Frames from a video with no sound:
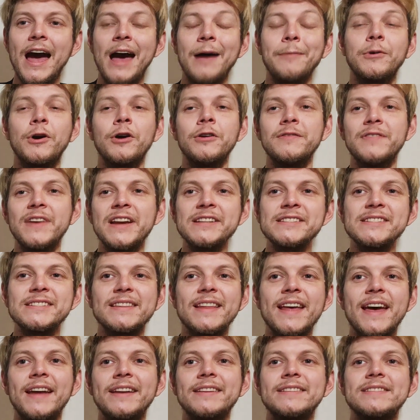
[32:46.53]
I'm
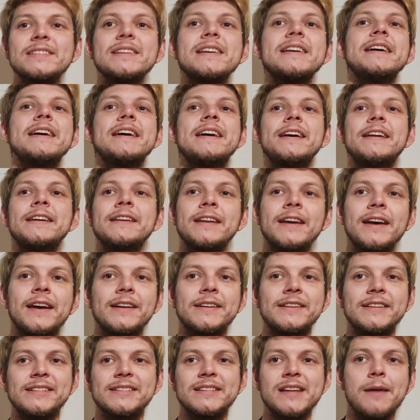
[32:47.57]
convinced that in
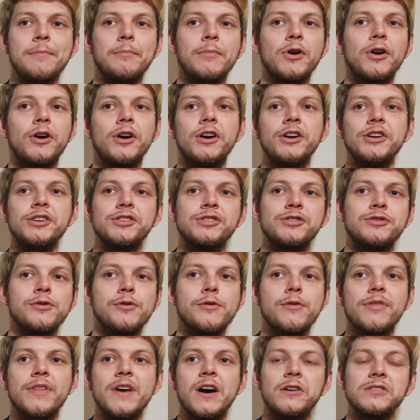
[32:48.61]
December
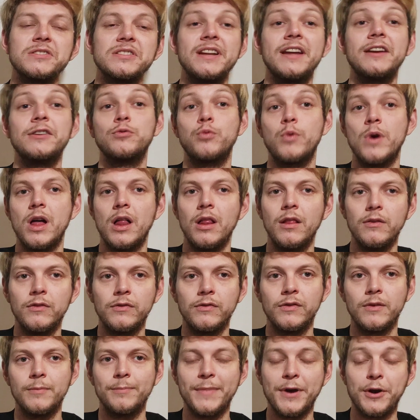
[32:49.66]

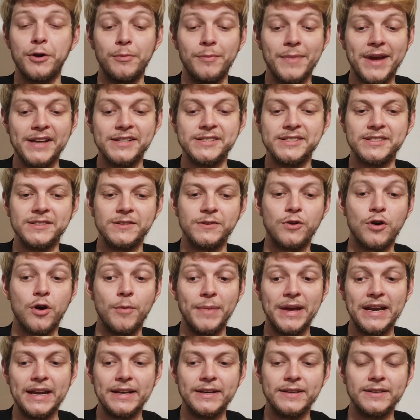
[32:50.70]
2012, Marilyn Manson
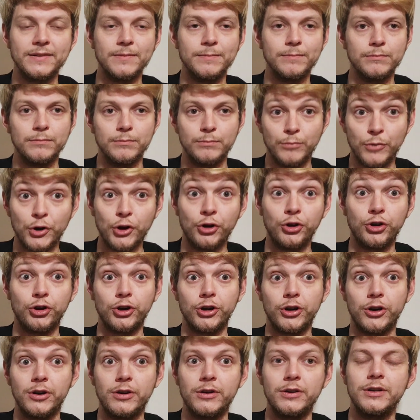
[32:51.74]
committed
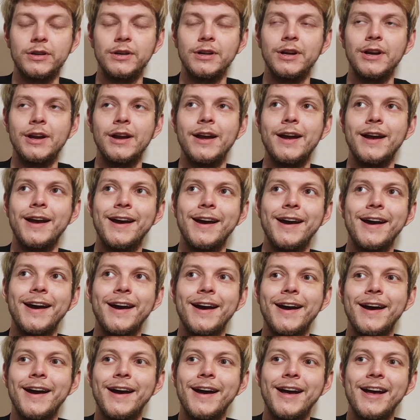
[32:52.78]
murder.
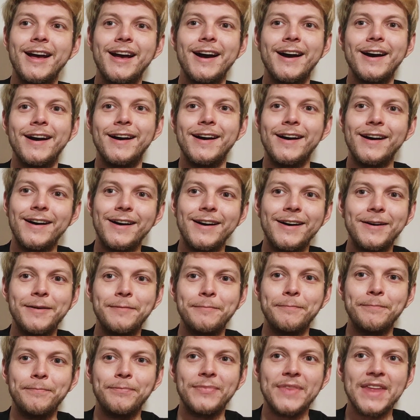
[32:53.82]

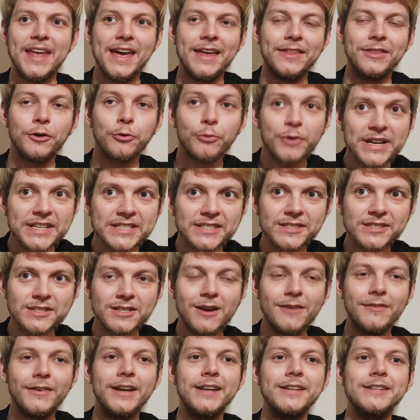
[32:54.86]
And the reasons
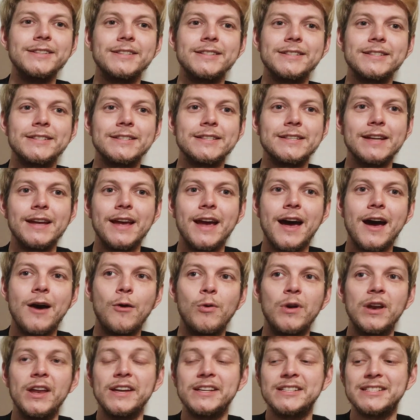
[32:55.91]
of it, I
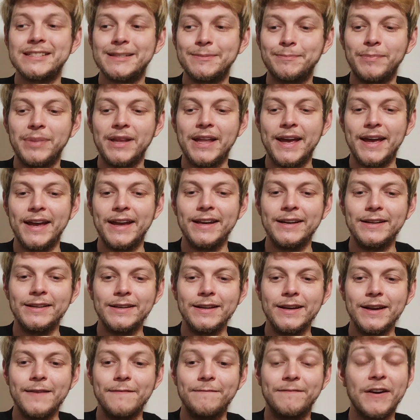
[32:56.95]
will
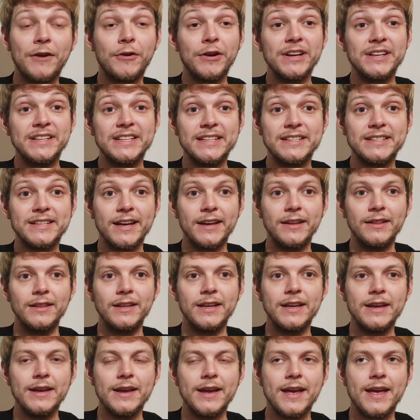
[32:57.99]
explain very
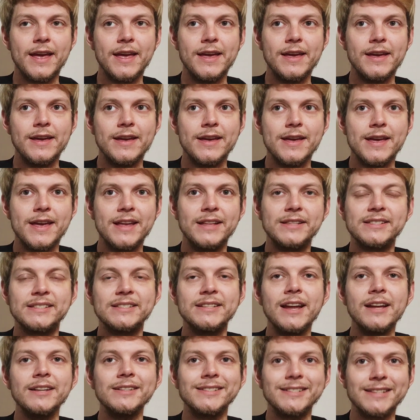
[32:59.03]
detailedly.
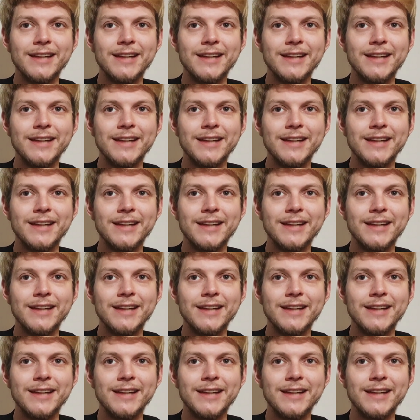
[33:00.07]
It's not